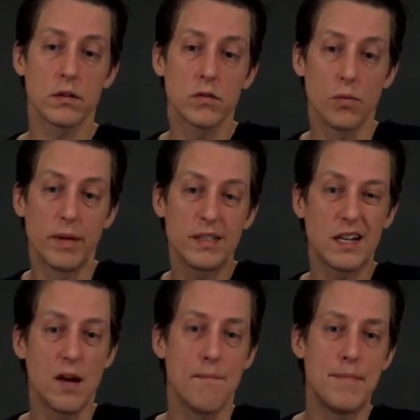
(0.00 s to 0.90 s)
So
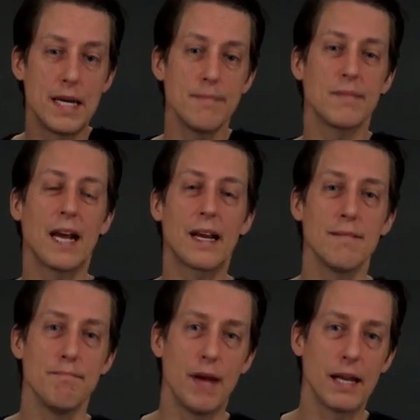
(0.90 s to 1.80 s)
basically a beam that
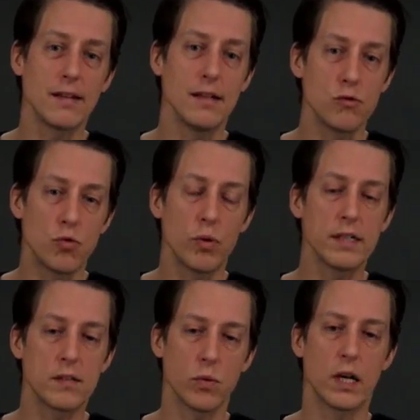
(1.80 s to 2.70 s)
can bend and
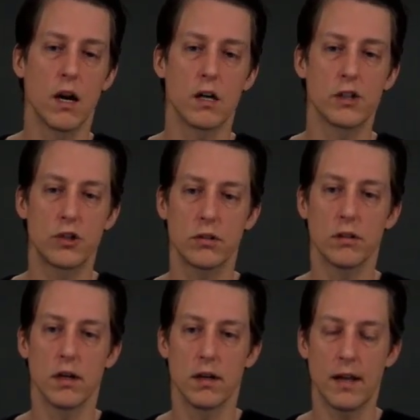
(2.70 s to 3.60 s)
twist with large
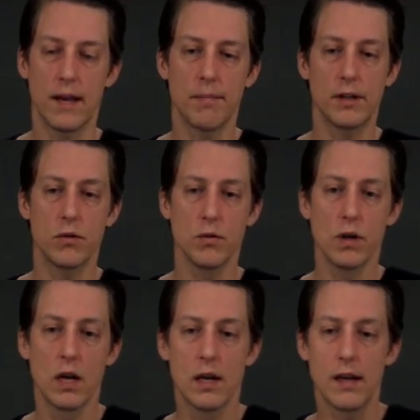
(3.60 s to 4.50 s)
amplitude
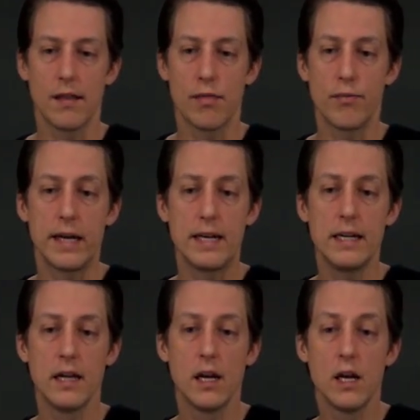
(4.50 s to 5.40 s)
in 3D